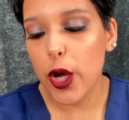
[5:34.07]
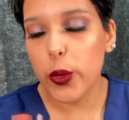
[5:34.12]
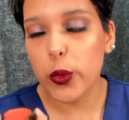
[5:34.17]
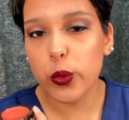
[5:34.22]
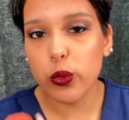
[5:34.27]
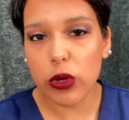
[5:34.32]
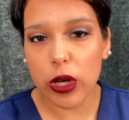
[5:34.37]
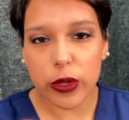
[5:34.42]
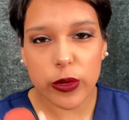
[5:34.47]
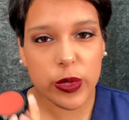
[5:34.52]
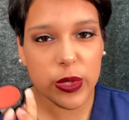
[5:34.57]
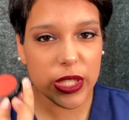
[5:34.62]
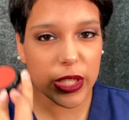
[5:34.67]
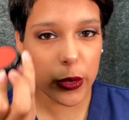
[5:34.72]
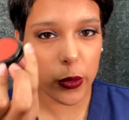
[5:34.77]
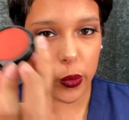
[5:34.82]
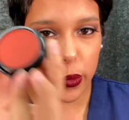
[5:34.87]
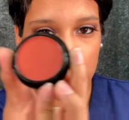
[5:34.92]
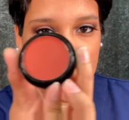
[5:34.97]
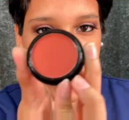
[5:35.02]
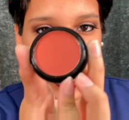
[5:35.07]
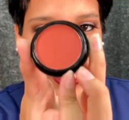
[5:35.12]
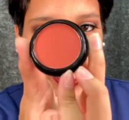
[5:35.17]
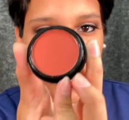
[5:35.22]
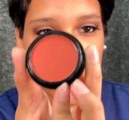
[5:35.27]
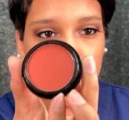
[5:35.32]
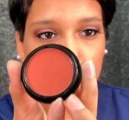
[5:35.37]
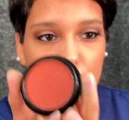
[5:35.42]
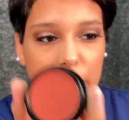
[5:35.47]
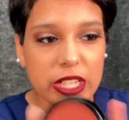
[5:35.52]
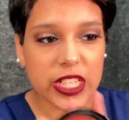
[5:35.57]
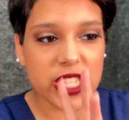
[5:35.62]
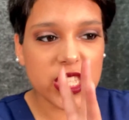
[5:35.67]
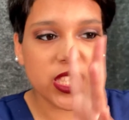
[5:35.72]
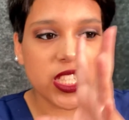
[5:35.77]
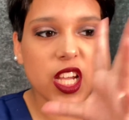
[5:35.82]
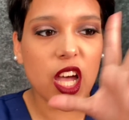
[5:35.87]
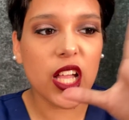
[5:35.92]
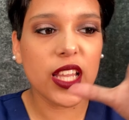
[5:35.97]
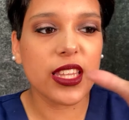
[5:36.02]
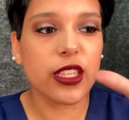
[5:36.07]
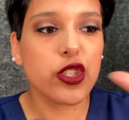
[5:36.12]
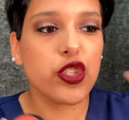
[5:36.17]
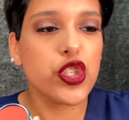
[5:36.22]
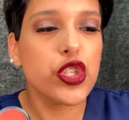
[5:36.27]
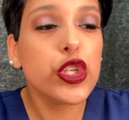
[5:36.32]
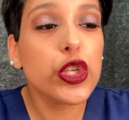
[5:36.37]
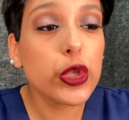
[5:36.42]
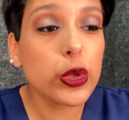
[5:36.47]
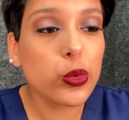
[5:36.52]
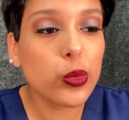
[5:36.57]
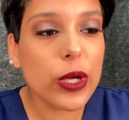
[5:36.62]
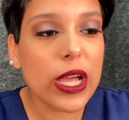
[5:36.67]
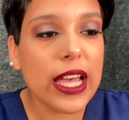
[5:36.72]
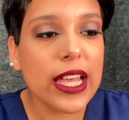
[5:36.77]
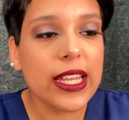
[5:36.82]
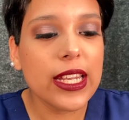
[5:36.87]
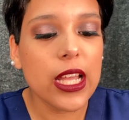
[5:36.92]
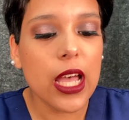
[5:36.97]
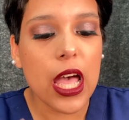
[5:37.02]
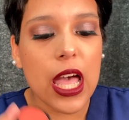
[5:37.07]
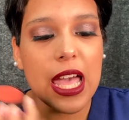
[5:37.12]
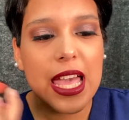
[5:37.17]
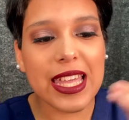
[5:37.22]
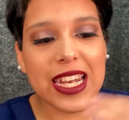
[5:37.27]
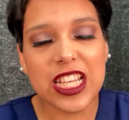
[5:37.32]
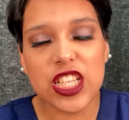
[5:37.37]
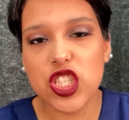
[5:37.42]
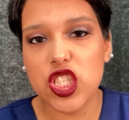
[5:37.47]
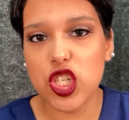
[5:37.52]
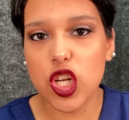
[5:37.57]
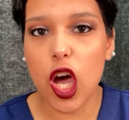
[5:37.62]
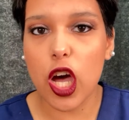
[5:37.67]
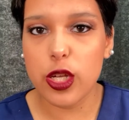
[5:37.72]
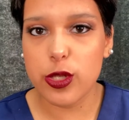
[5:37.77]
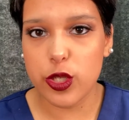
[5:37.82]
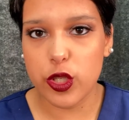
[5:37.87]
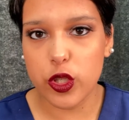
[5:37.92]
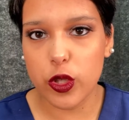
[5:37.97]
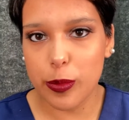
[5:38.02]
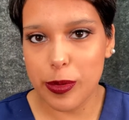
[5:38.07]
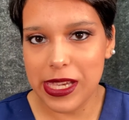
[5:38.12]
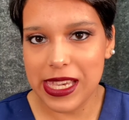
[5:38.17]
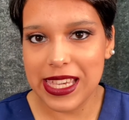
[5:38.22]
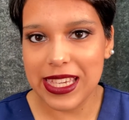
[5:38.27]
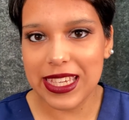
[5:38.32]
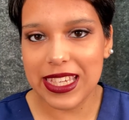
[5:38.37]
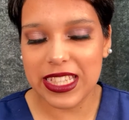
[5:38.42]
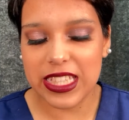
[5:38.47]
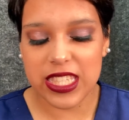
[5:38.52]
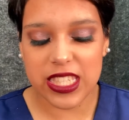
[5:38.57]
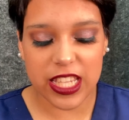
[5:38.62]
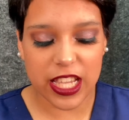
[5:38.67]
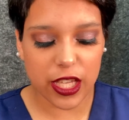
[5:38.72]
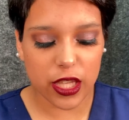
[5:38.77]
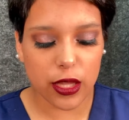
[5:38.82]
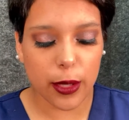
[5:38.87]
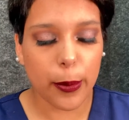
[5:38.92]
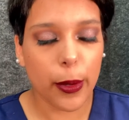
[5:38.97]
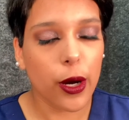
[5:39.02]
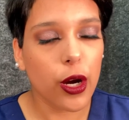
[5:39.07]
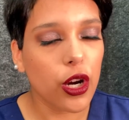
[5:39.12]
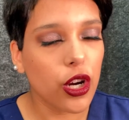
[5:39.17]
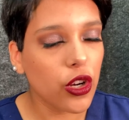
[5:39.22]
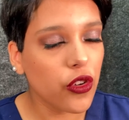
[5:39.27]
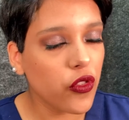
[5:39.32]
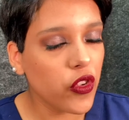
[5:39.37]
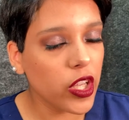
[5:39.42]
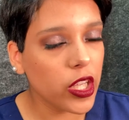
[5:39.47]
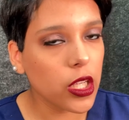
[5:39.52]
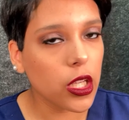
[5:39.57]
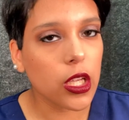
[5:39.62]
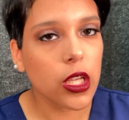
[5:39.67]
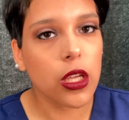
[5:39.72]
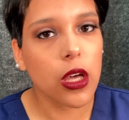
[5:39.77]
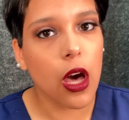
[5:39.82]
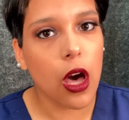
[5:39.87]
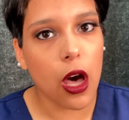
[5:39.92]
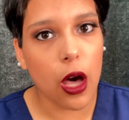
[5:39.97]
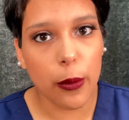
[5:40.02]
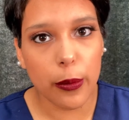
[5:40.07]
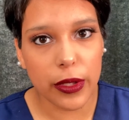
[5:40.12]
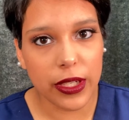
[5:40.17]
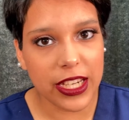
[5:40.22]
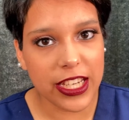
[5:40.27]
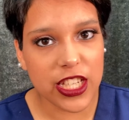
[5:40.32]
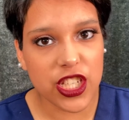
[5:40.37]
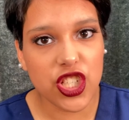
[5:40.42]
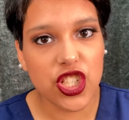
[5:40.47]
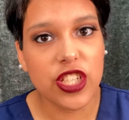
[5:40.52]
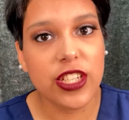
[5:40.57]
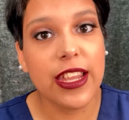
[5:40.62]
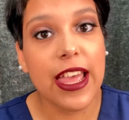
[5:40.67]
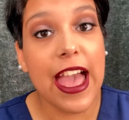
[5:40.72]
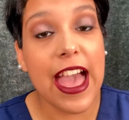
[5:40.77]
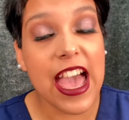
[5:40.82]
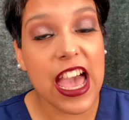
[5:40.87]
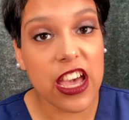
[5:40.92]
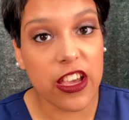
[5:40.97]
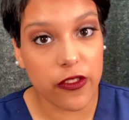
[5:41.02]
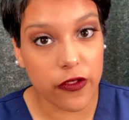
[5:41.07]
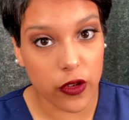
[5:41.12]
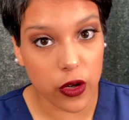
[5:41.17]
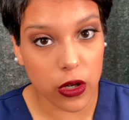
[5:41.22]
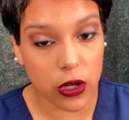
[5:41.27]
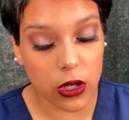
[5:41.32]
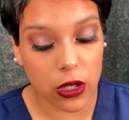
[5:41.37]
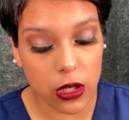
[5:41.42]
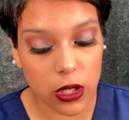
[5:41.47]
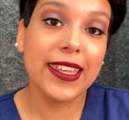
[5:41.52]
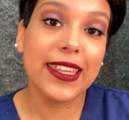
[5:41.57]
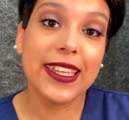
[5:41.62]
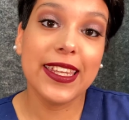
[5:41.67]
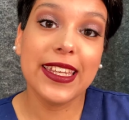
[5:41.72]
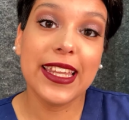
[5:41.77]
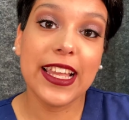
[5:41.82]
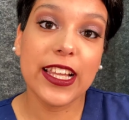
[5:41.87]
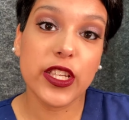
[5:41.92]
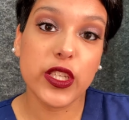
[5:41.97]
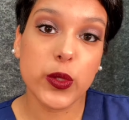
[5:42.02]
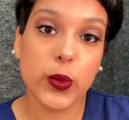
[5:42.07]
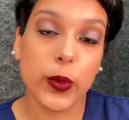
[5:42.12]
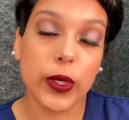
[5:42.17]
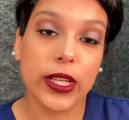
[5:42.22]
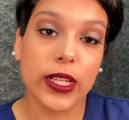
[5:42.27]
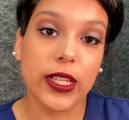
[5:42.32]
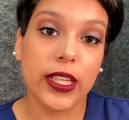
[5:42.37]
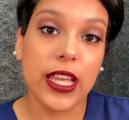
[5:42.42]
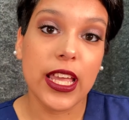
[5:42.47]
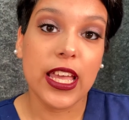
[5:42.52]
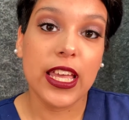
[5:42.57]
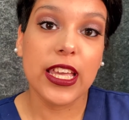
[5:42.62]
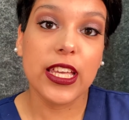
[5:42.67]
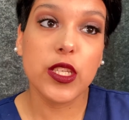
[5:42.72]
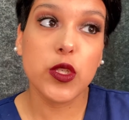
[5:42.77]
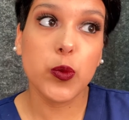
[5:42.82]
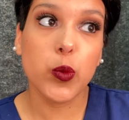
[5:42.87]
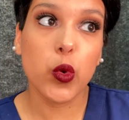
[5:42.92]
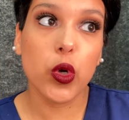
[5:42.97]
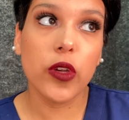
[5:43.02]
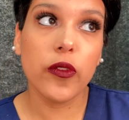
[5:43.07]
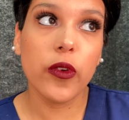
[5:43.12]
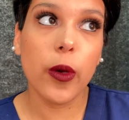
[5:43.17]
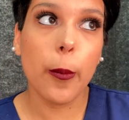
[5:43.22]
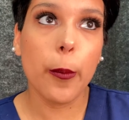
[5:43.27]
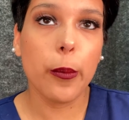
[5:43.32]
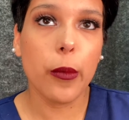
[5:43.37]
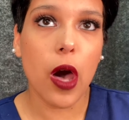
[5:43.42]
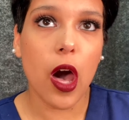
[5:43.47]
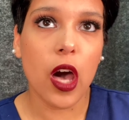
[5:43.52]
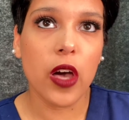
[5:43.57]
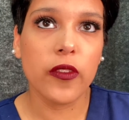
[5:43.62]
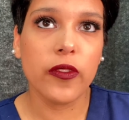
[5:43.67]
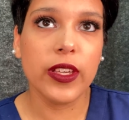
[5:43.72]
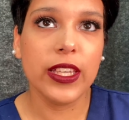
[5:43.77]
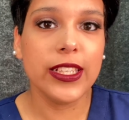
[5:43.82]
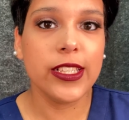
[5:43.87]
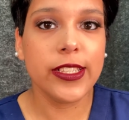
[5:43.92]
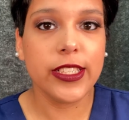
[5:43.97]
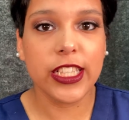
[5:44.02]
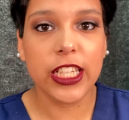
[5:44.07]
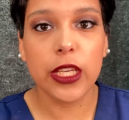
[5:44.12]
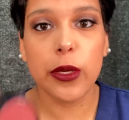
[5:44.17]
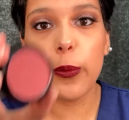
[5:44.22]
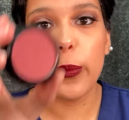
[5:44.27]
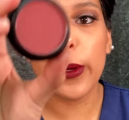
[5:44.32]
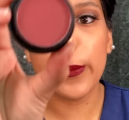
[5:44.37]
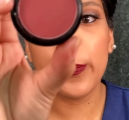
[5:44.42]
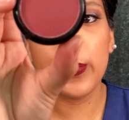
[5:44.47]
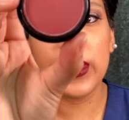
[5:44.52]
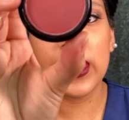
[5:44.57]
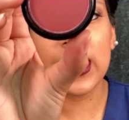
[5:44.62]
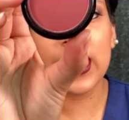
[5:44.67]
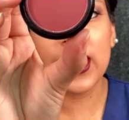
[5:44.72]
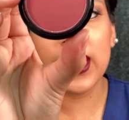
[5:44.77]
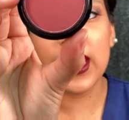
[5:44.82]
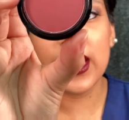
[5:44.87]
rosy red, but it's not too red and it's not too pink. It's like the perfect combination ever. And the next one is more of a mauve deep pink,